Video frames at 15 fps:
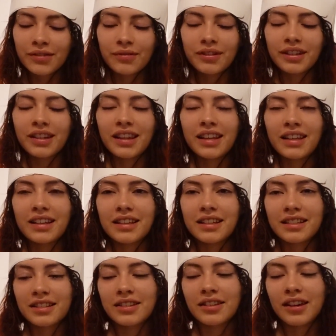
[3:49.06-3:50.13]
want to like
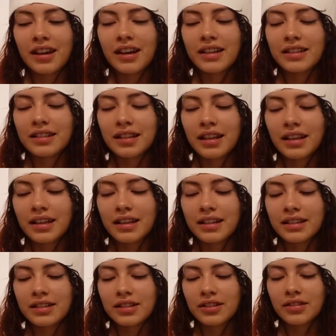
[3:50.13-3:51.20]
this, you guys. Like,
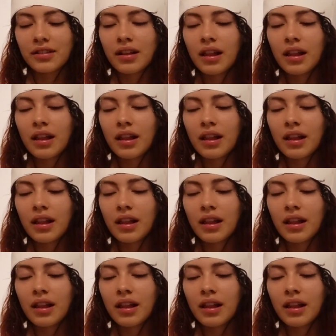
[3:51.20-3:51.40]
it's...